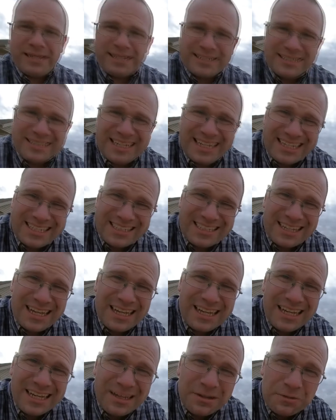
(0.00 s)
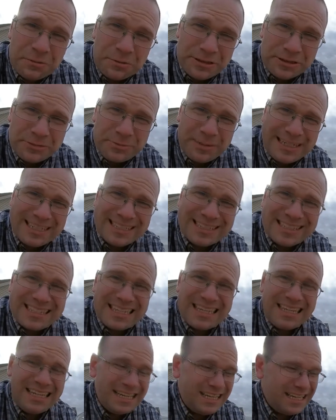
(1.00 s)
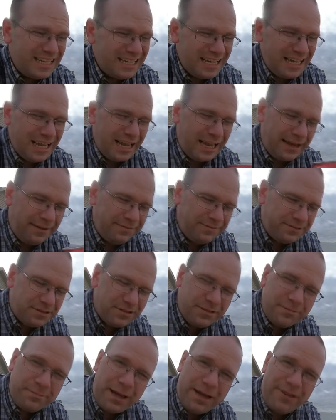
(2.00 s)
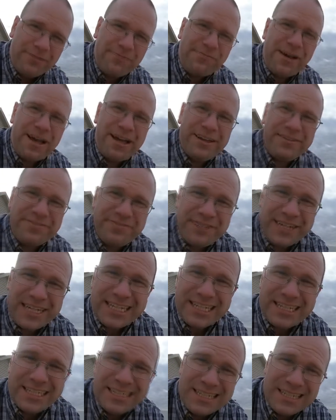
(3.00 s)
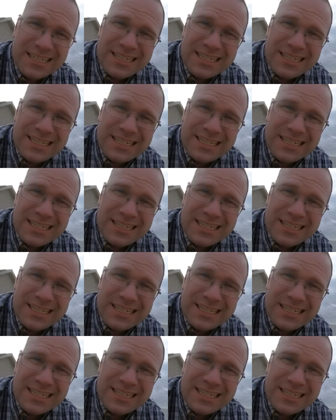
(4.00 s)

make a dent, which means after about 5 feet,